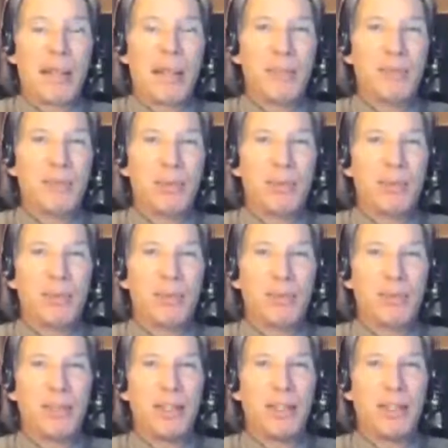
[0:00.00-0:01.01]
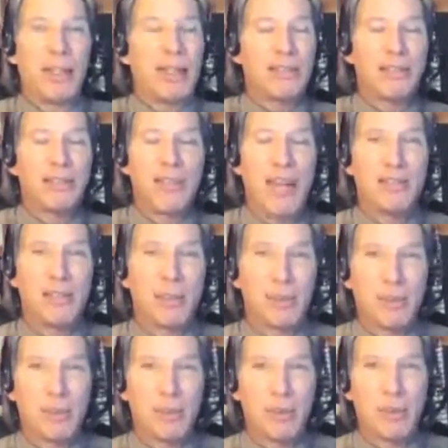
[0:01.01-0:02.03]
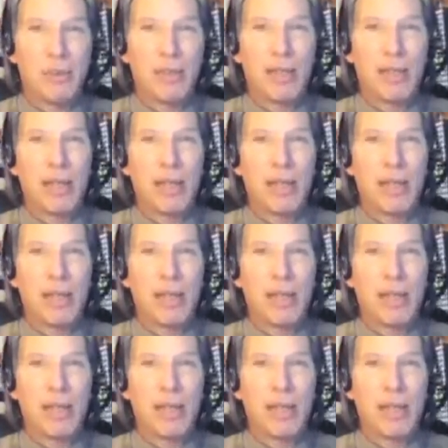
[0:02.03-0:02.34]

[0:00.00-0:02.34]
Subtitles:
bad foods. It's that simple.